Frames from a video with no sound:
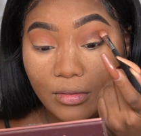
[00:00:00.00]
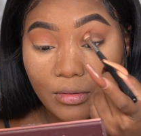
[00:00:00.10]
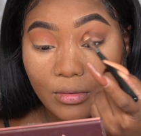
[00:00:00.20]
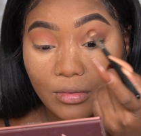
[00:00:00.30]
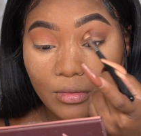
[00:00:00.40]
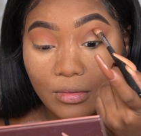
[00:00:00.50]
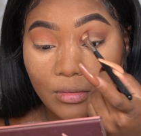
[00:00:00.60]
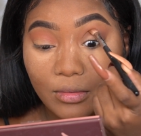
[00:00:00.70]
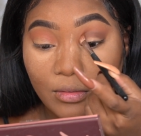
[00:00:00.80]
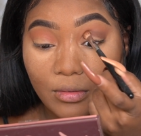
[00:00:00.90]

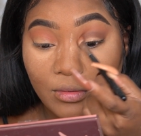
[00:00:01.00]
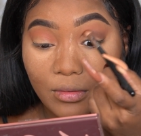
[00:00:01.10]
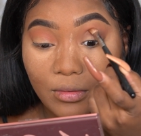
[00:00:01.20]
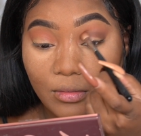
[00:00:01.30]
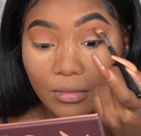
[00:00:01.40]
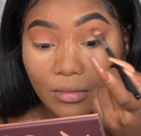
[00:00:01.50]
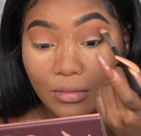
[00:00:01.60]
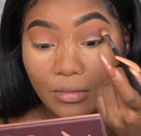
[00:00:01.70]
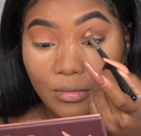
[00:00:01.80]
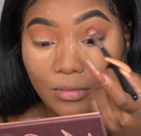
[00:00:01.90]

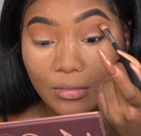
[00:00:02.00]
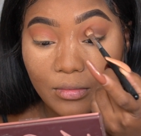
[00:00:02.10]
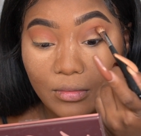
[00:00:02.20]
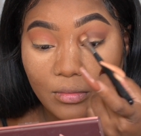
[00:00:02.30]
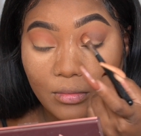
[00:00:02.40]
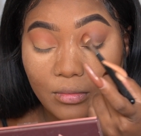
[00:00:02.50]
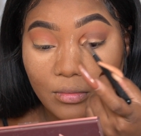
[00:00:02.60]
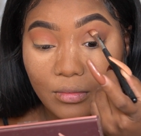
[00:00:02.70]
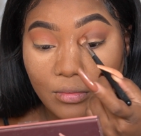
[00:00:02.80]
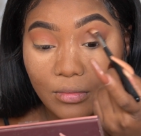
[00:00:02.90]

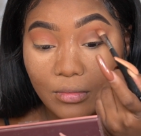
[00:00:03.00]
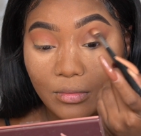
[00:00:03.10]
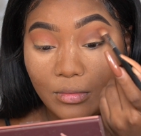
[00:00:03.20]
No one is speaking in this clip.